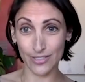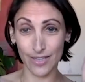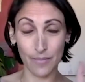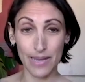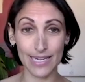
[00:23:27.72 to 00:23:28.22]

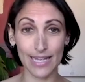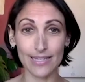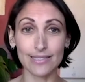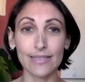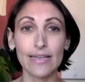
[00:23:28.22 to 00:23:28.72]
patients on
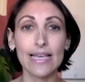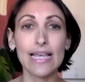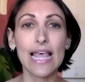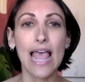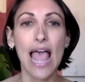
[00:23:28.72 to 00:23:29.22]
Mondays,
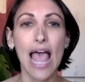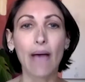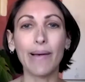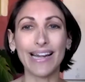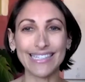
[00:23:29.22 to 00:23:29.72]

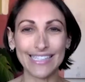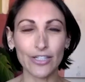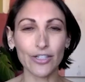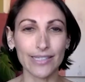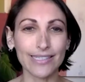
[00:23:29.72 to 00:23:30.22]

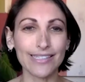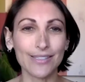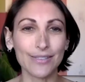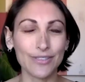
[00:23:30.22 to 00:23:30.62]
about a year in,